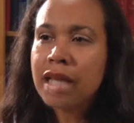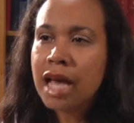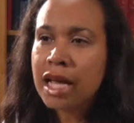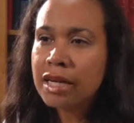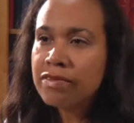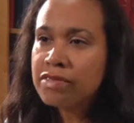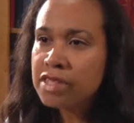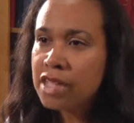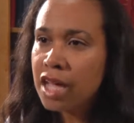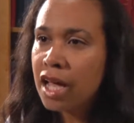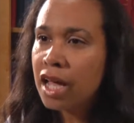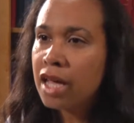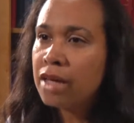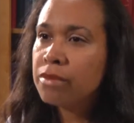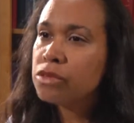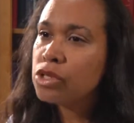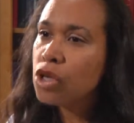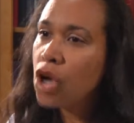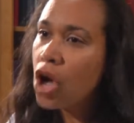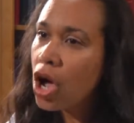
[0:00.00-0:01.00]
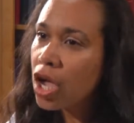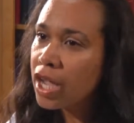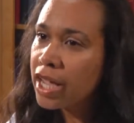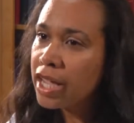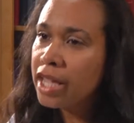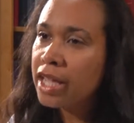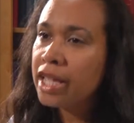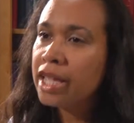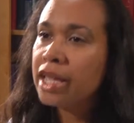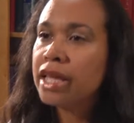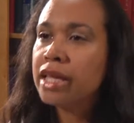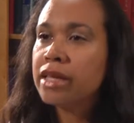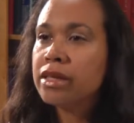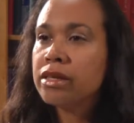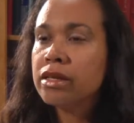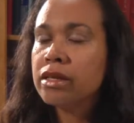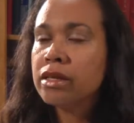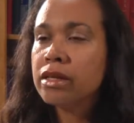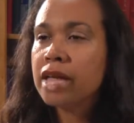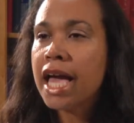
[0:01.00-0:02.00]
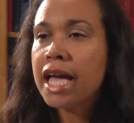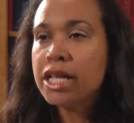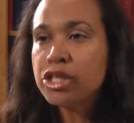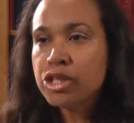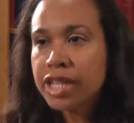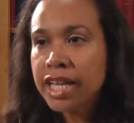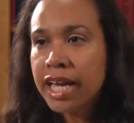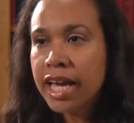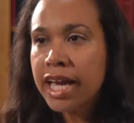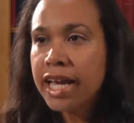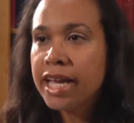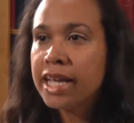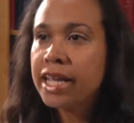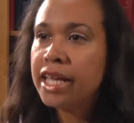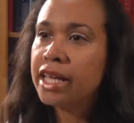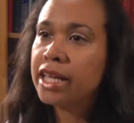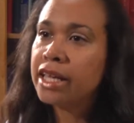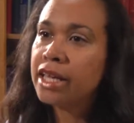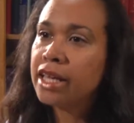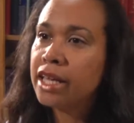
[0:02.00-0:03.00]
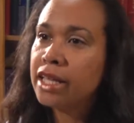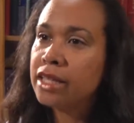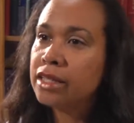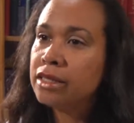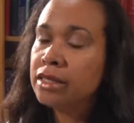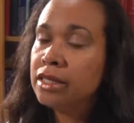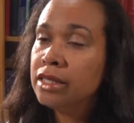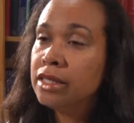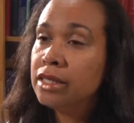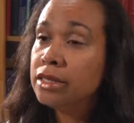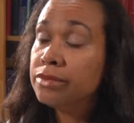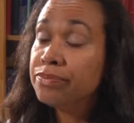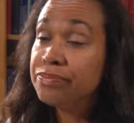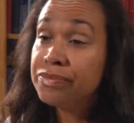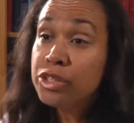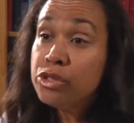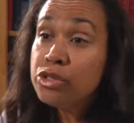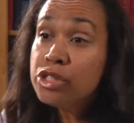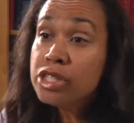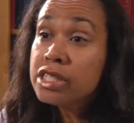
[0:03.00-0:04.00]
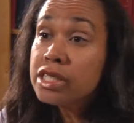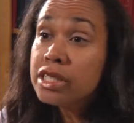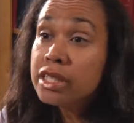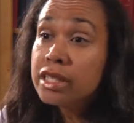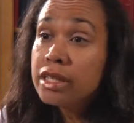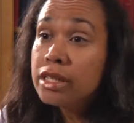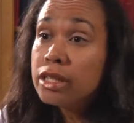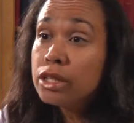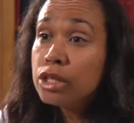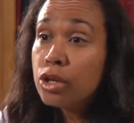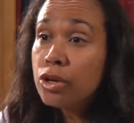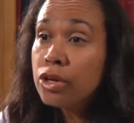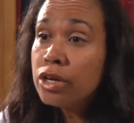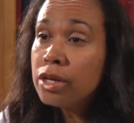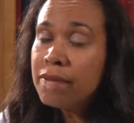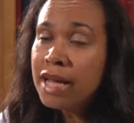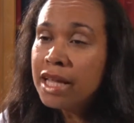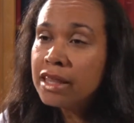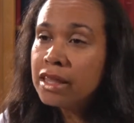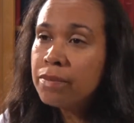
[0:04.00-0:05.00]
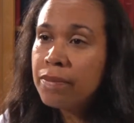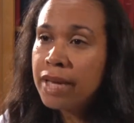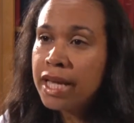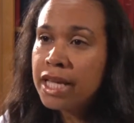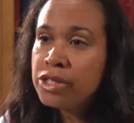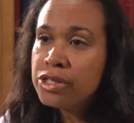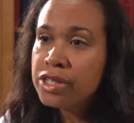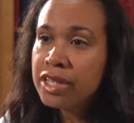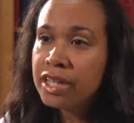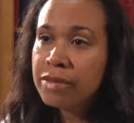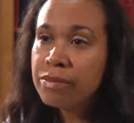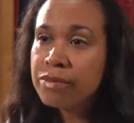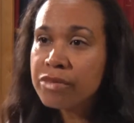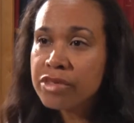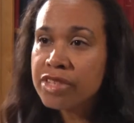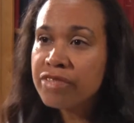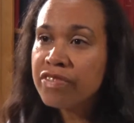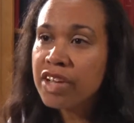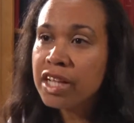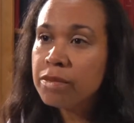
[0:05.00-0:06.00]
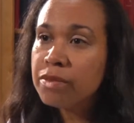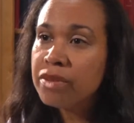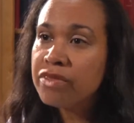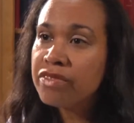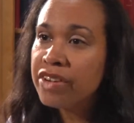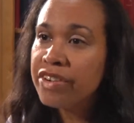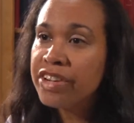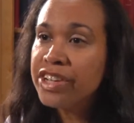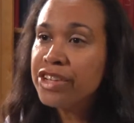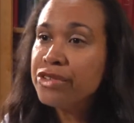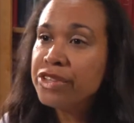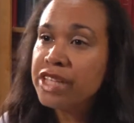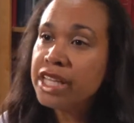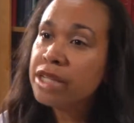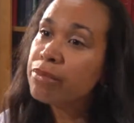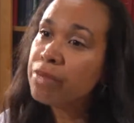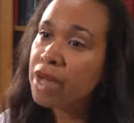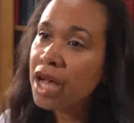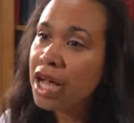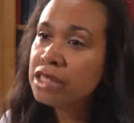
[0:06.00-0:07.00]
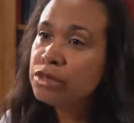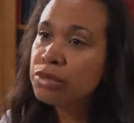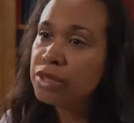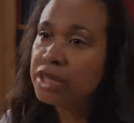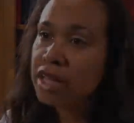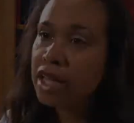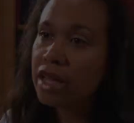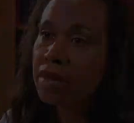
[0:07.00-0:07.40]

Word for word: lot of time talking and educating, and you just learn about the patient and develop a very unique bond with